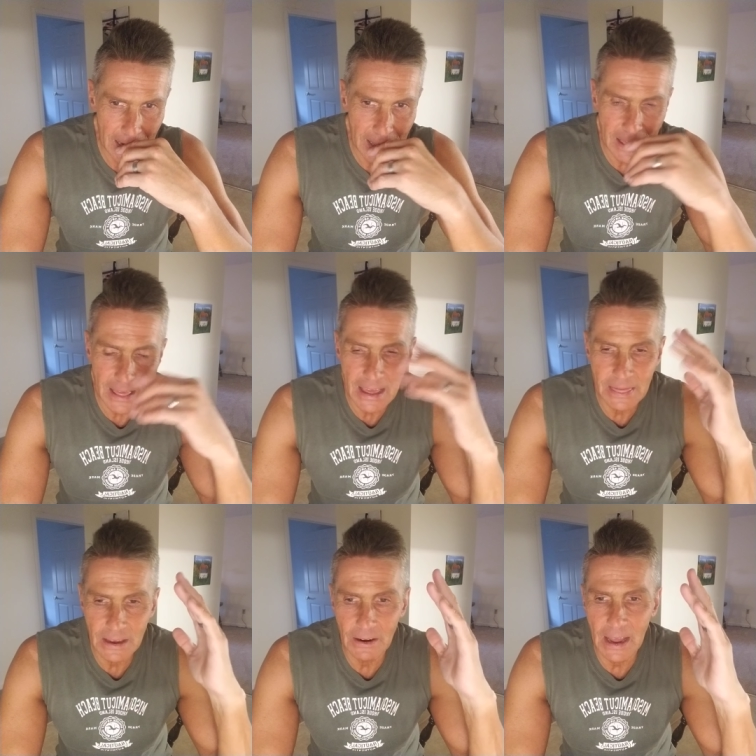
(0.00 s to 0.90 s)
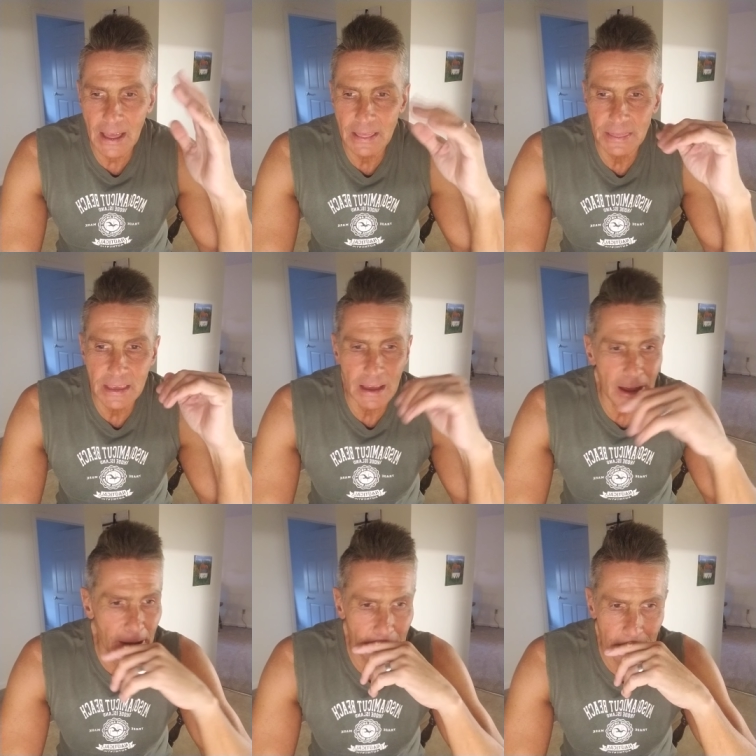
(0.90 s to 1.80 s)
in their head the.
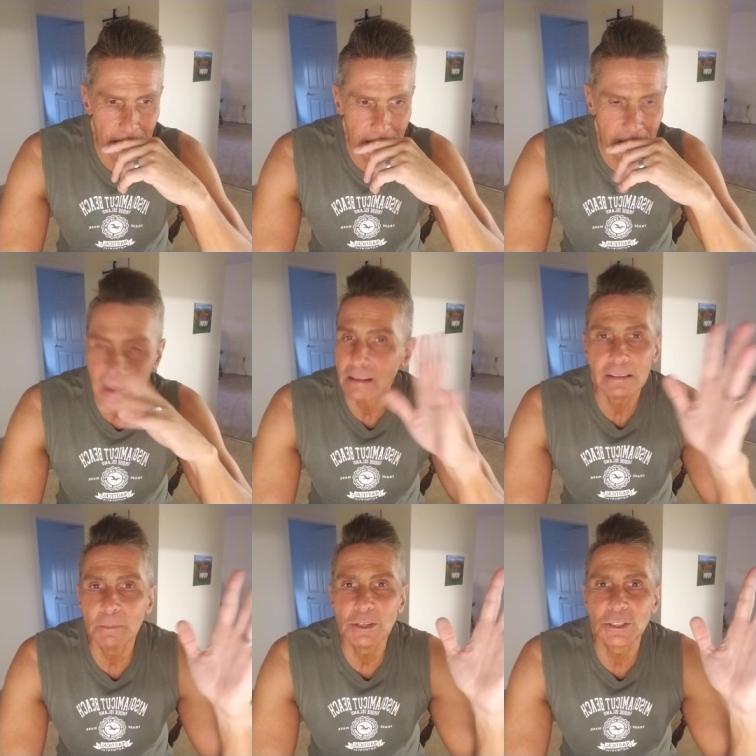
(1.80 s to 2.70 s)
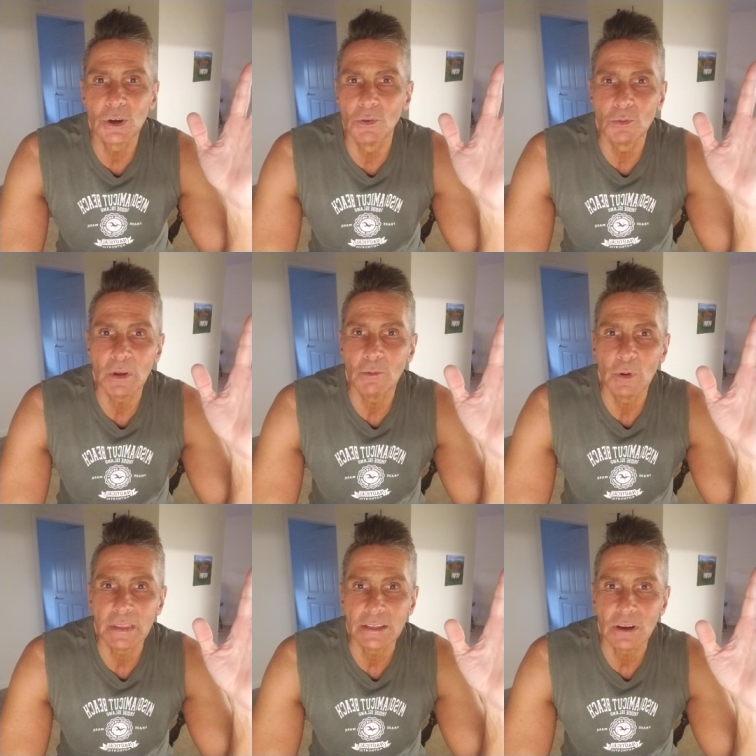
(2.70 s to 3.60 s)
Uh, let me just go over what,
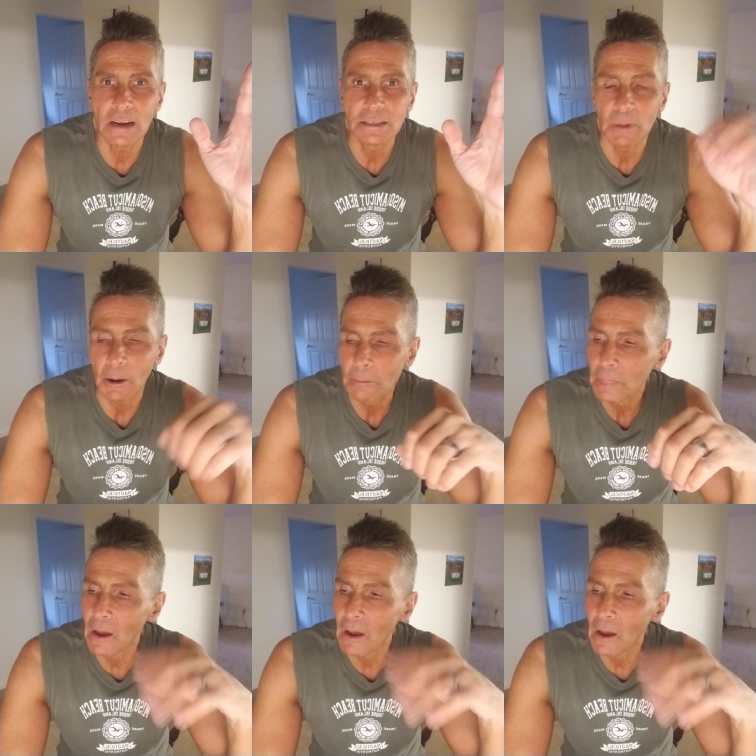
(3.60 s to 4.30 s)
what they talked about.